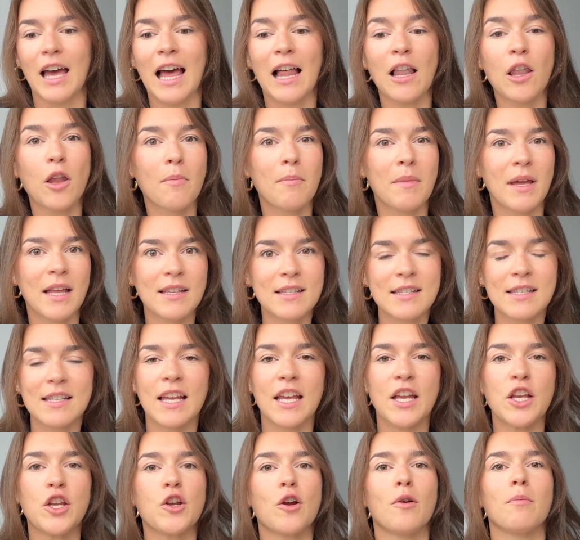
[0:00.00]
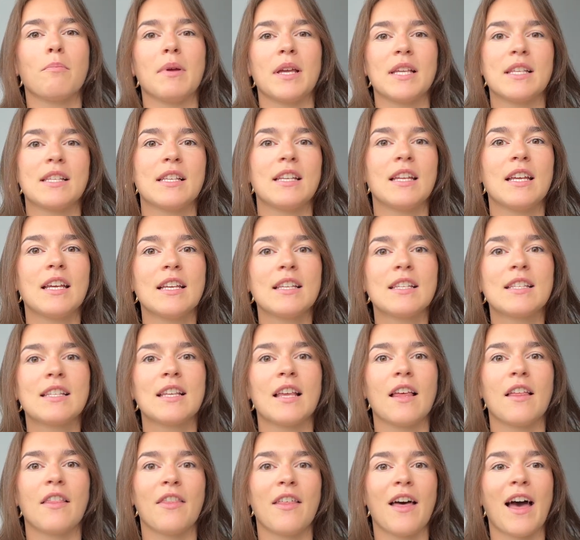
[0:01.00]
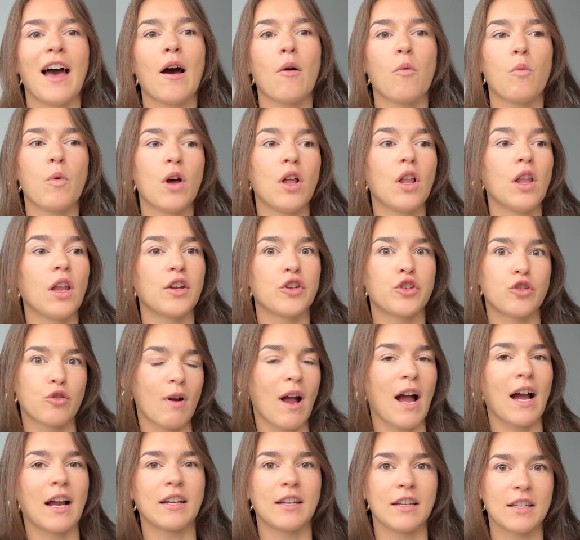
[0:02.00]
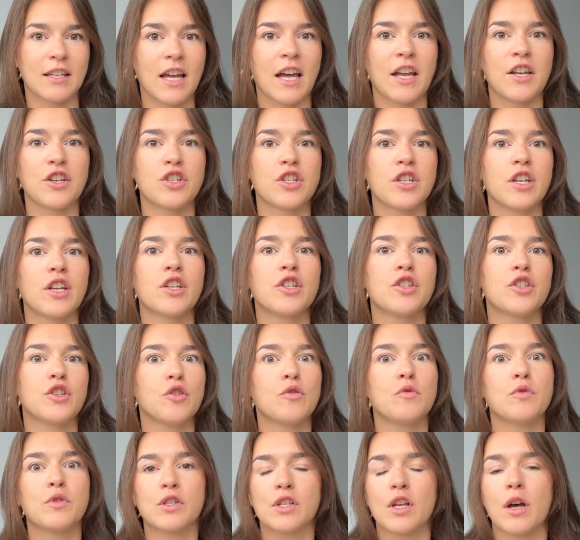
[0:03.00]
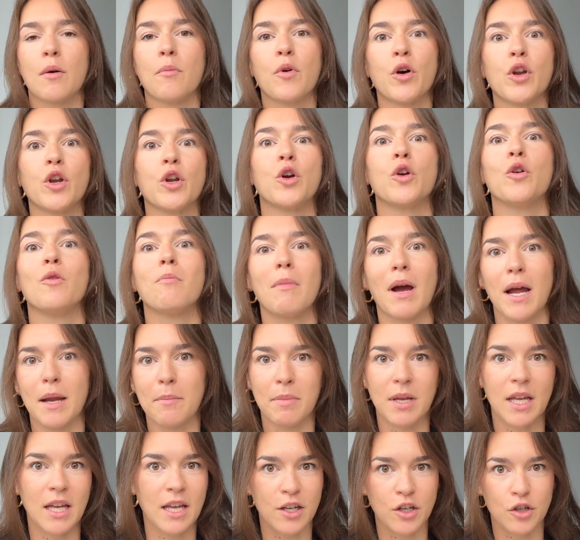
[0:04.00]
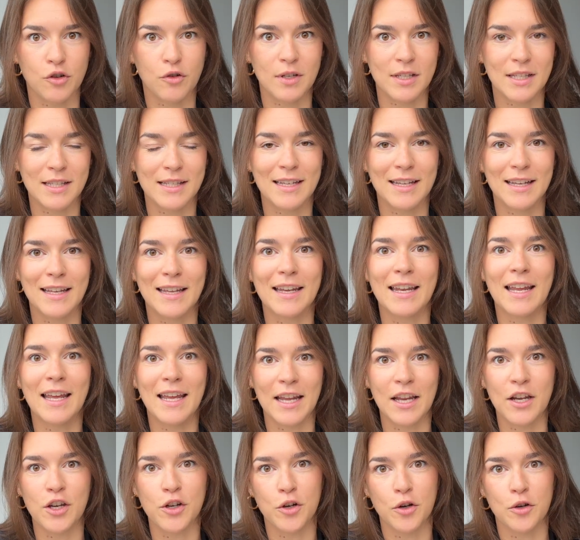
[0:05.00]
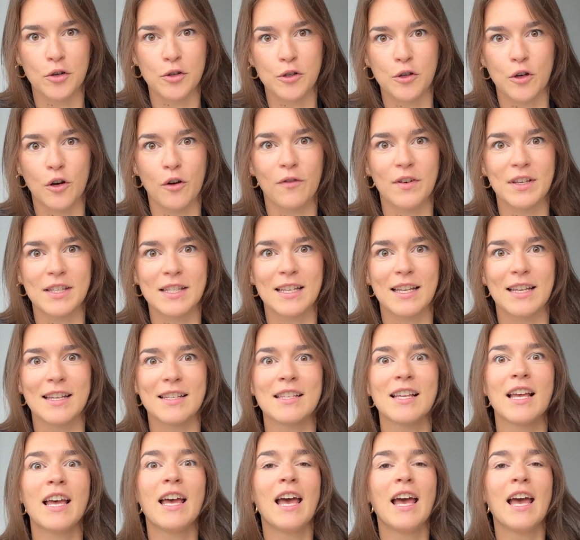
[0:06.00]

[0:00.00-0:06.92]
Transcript: elements in your business that will attract attention to someone who might be interested in your services